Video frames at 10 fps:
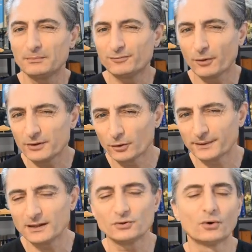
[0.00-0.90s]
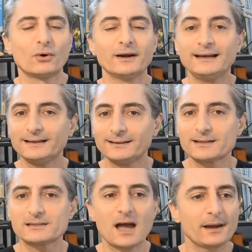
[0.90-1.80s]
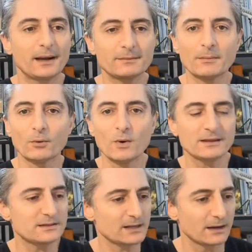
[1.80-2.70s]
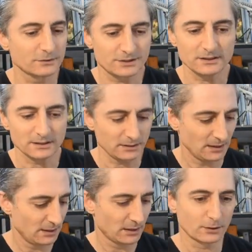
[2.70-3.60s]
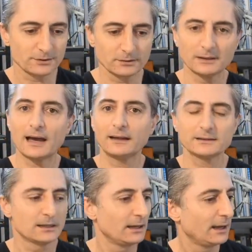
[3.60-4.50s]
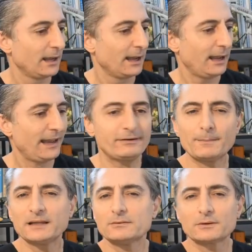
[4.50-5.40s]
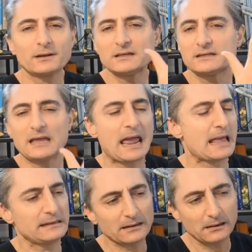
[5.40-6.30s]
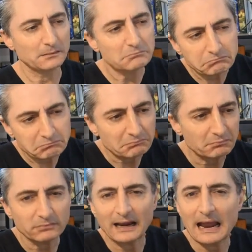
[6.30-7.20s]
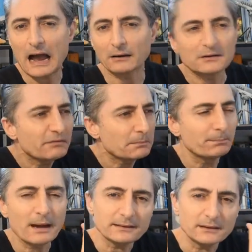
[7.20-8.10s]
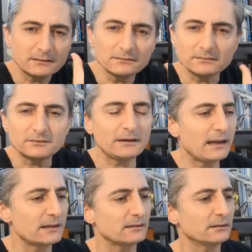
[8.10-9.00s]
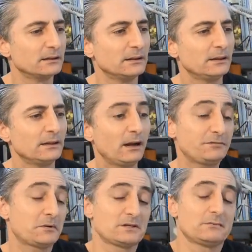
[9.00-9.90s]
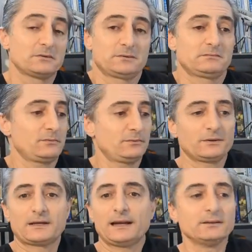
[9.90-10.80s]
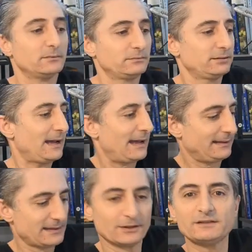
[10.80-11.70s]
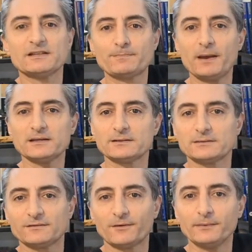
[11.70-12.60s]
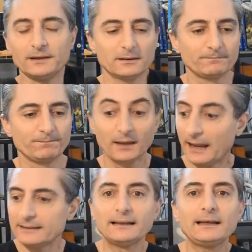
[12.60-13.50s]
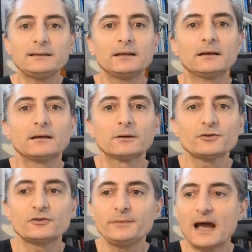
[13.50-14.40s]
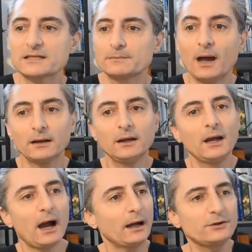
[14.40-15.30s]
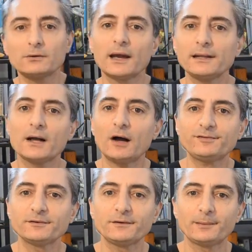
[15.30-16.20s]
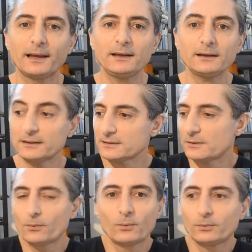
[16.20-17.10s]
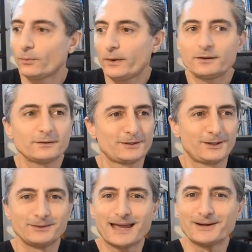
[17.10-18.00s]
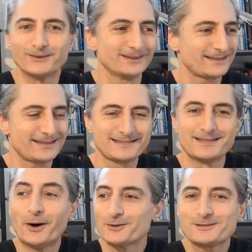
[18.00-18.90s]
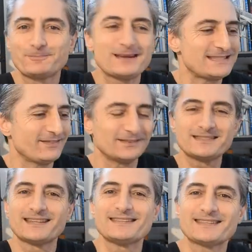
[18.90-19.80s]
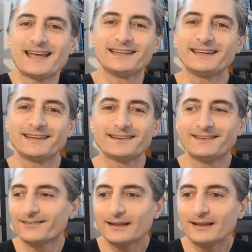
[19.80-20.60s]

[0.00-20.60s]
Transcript: before we open the door, it takes time. I remember once I was seated close to the aisle, everybody already standing, you know, cow, everybody, you know, together, you know. Of course, I was, what can I do? There's not even space for me, you know. And the lady close to me asked me, aren't you getting off the plane? And I say, where should I go? There's no space even to stay standing. You know,